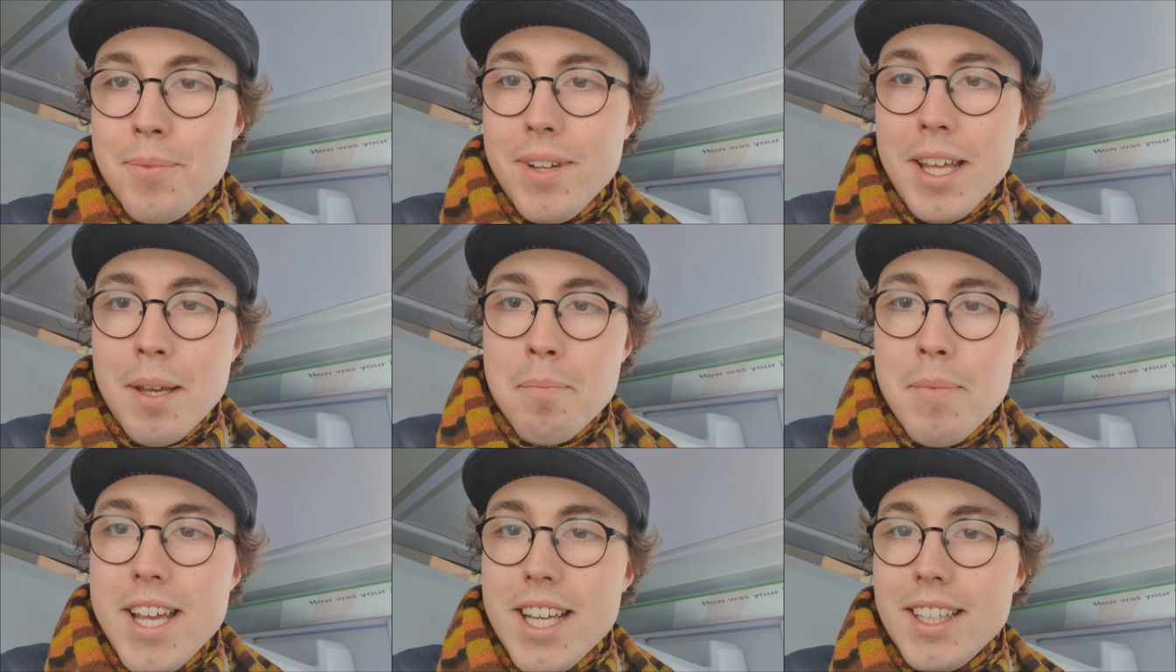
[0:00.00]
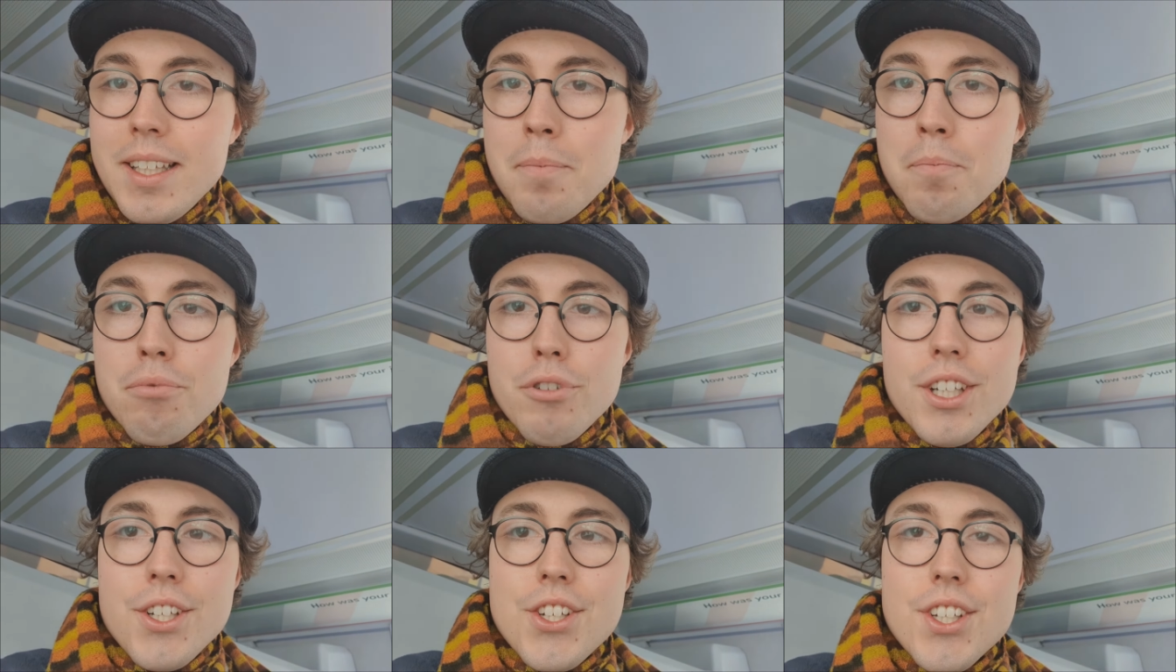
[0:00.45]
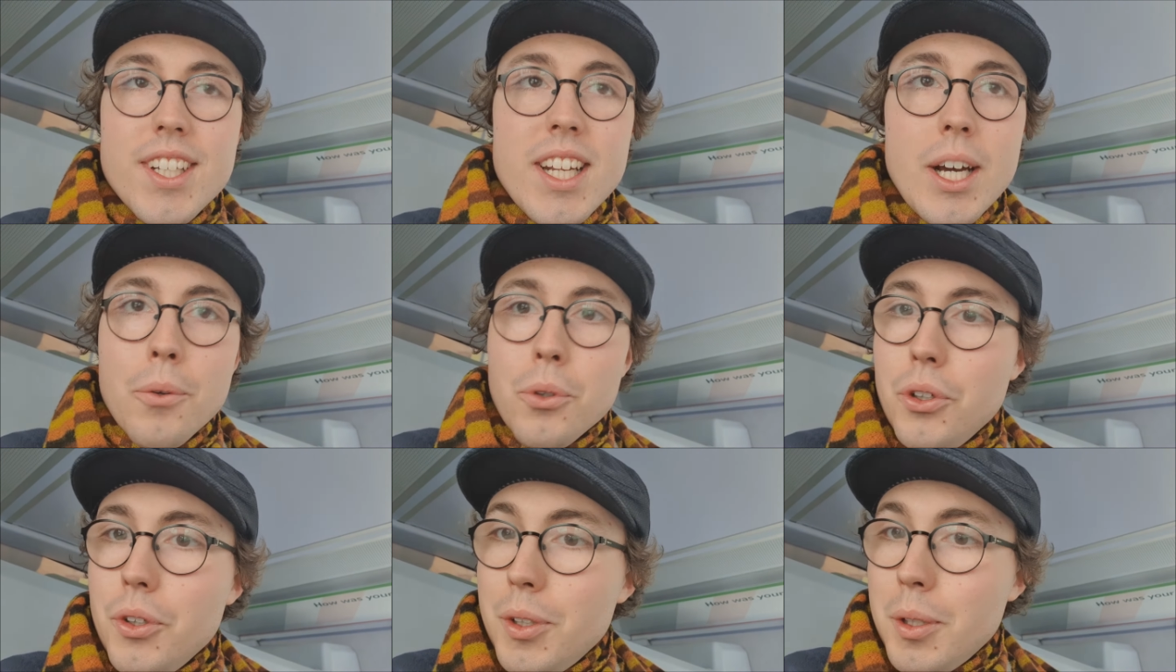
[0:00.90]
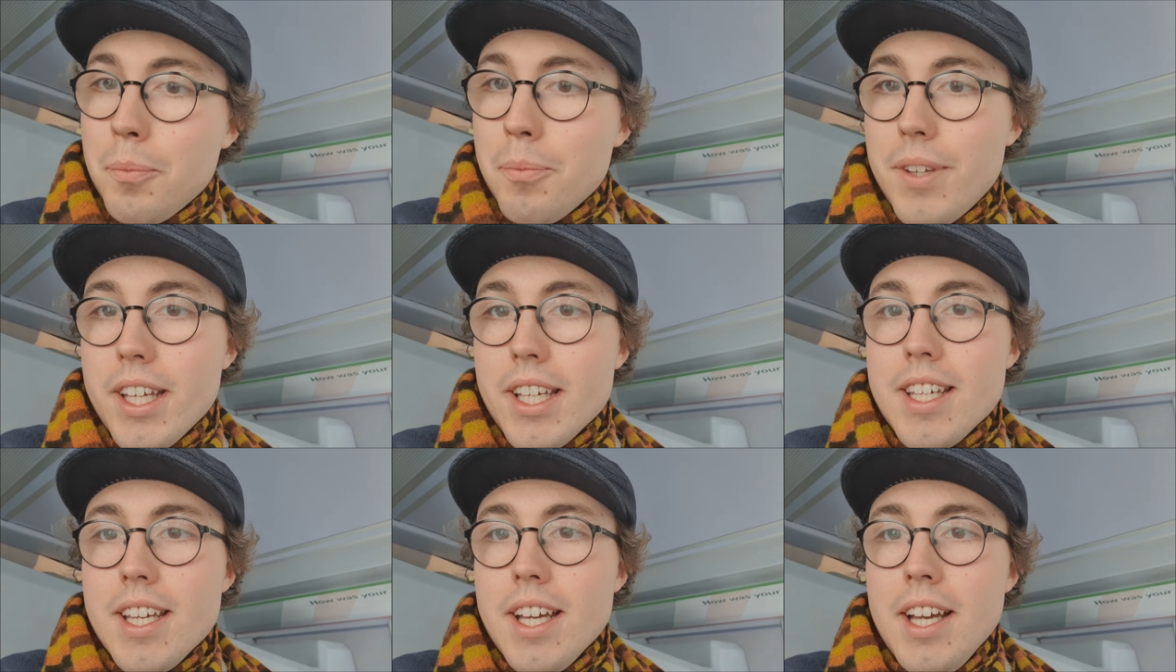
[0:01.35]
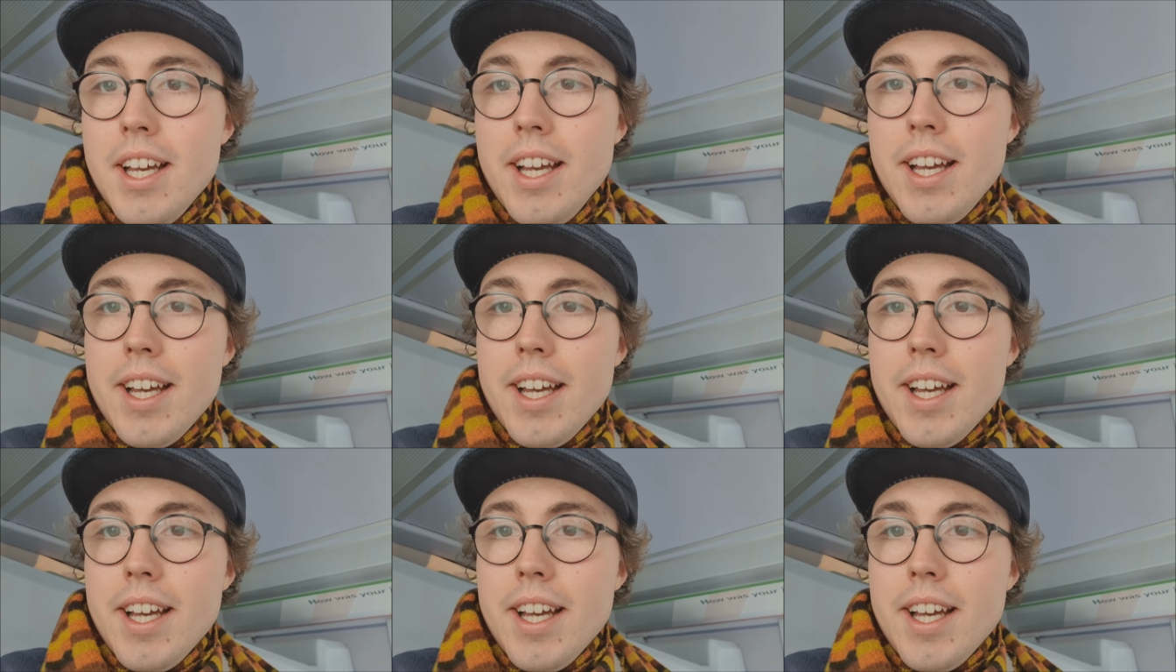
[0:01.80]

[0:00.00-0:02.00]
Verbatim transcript: um, near Malin Bridge and now going up the